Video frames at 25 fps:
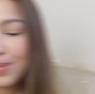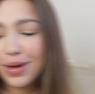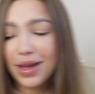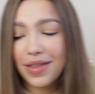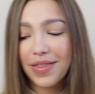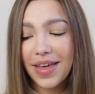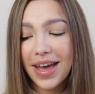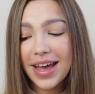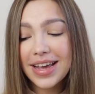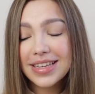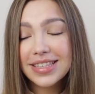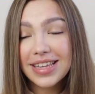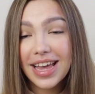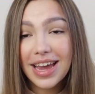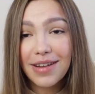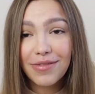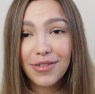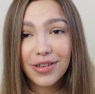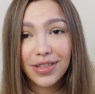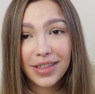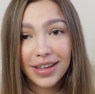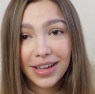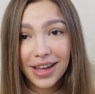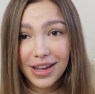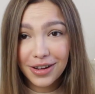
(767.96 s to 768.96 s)
yeah, that is
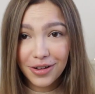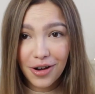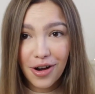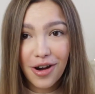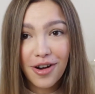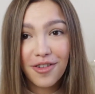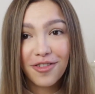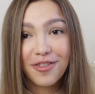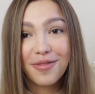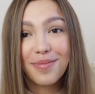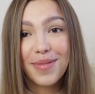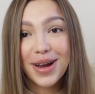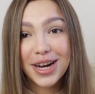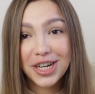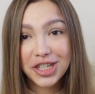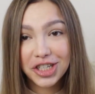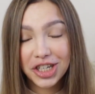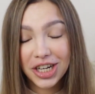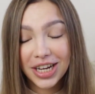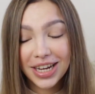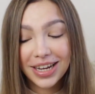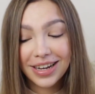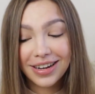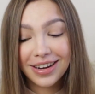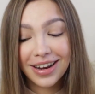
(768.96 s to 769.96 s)
everything I got from my
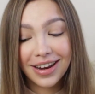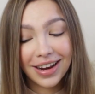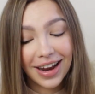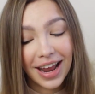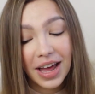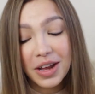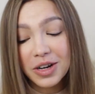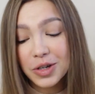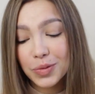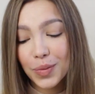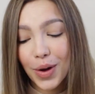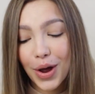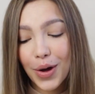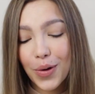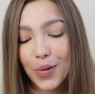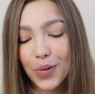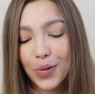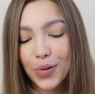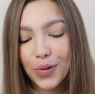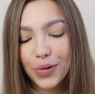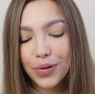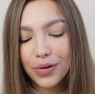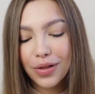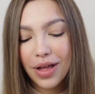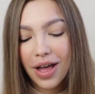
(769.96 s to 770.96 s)
Shein loungewear
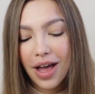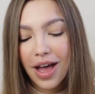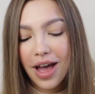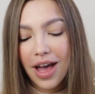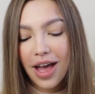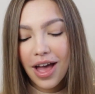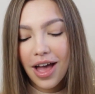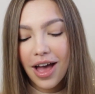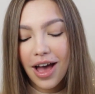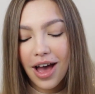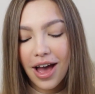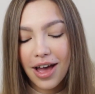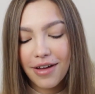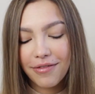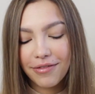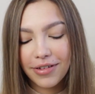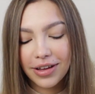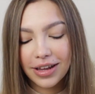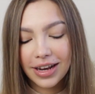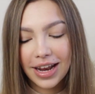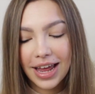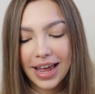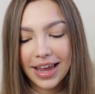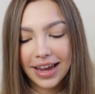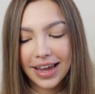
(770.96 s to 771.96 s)
haul. I
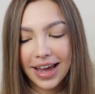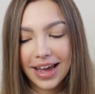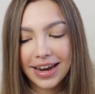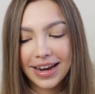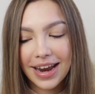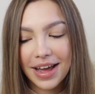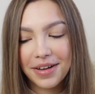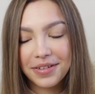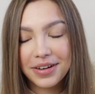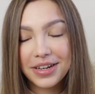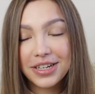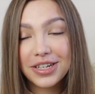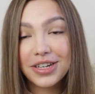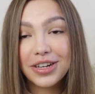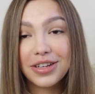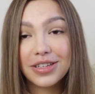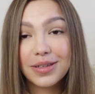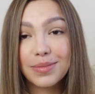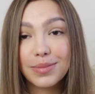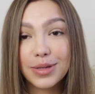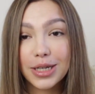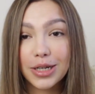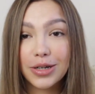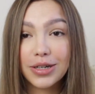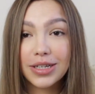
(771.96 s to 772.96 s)
feel like I now need to do
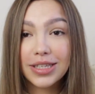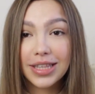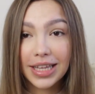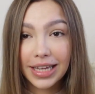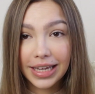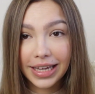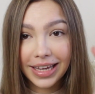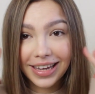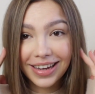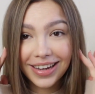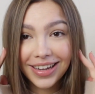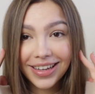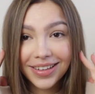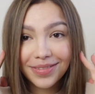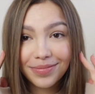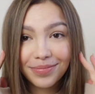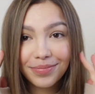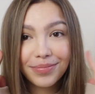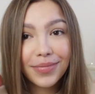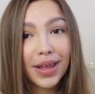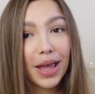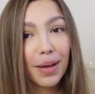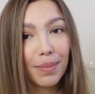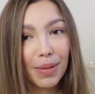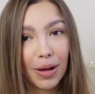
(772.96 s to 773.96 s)
some serious thinking
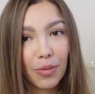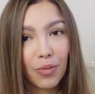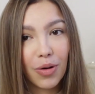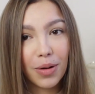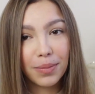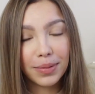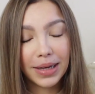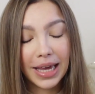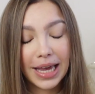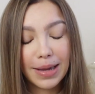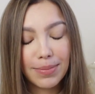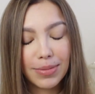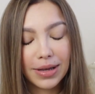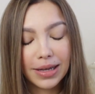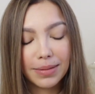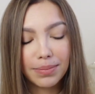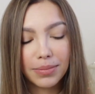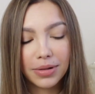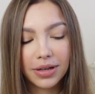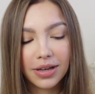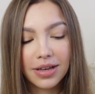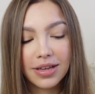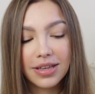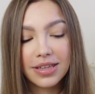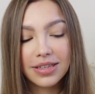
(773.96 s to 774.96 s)
about what I'm keeping
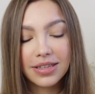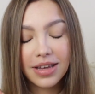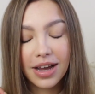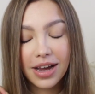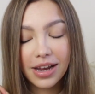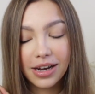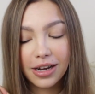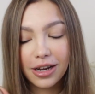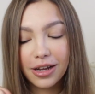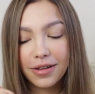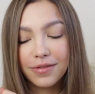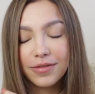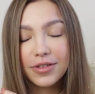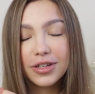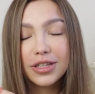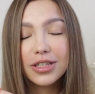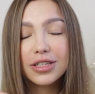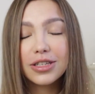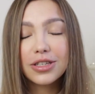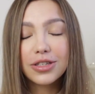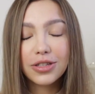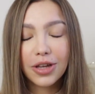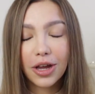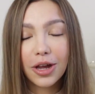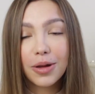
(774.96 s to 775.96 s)
because I loved
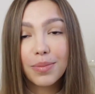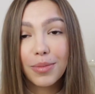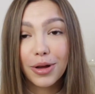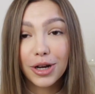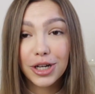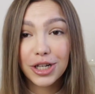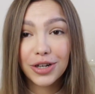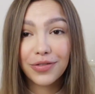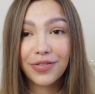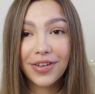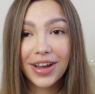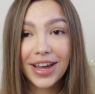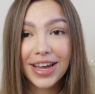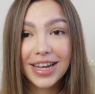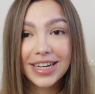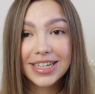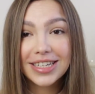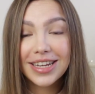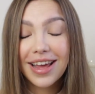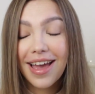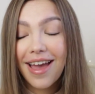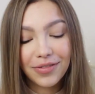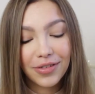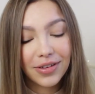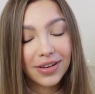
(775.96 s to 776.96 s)
so much of
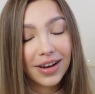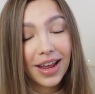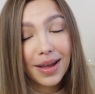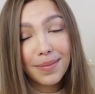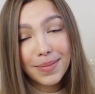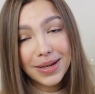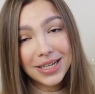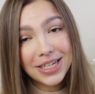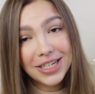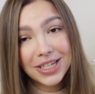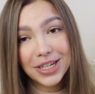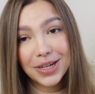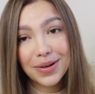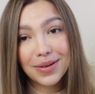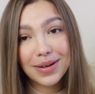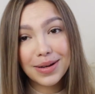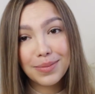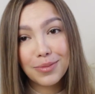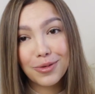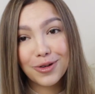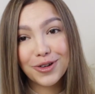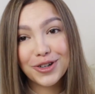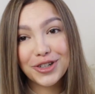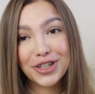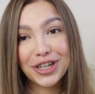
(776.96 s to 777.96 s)
it. If you'd like me to do any
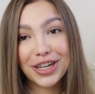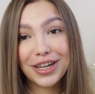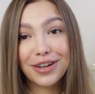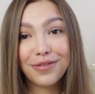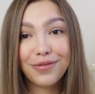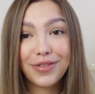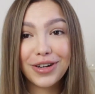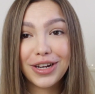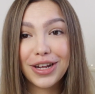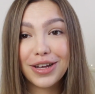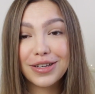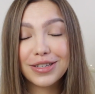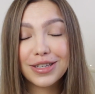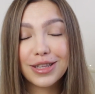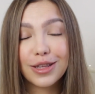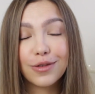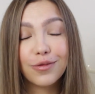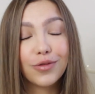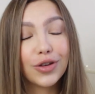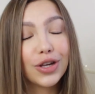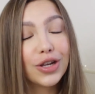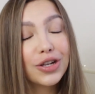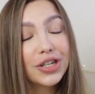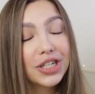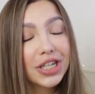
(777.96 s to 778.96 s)
more Shein videos in the
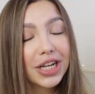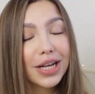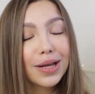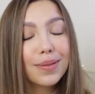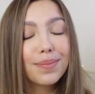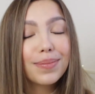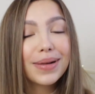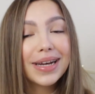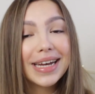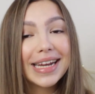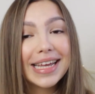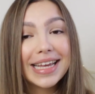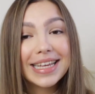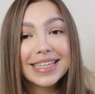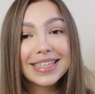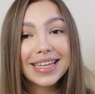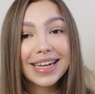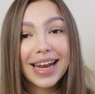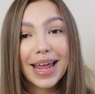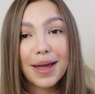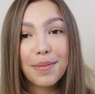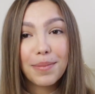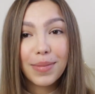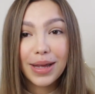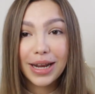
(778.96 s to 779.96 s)
future, please
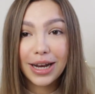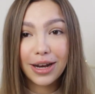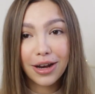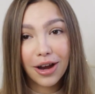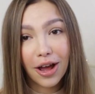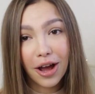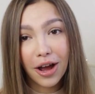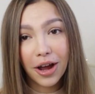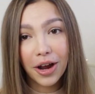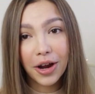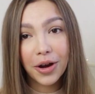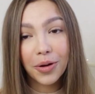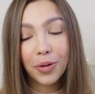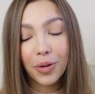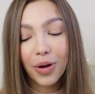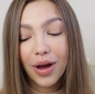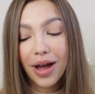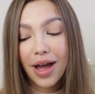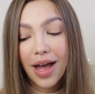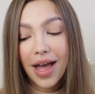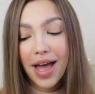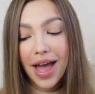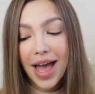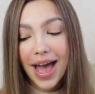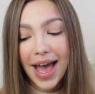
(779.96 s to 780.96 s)
let me know,
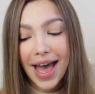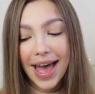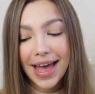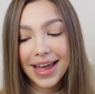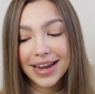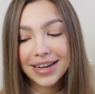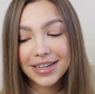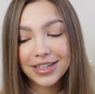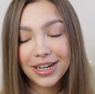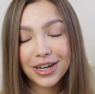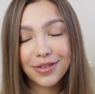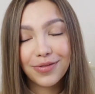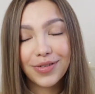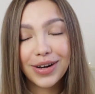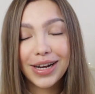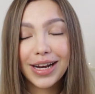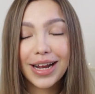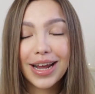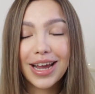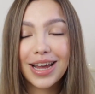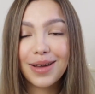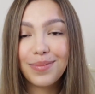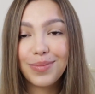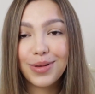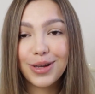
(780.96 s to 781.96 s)
and I really
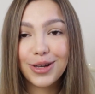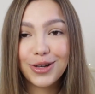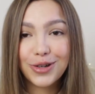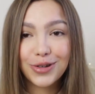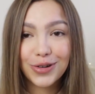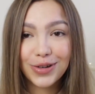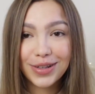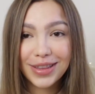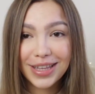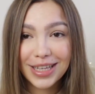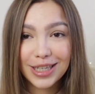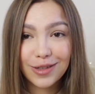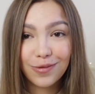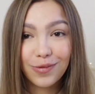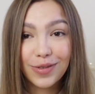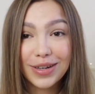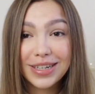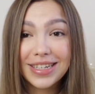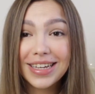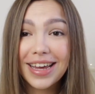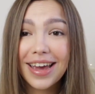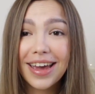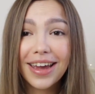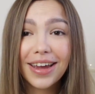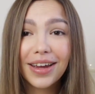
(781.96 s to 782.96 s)
hope you enjoyed this
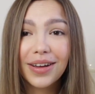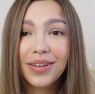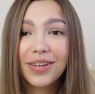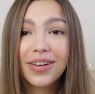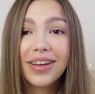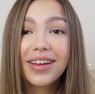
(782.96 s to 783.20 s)
video.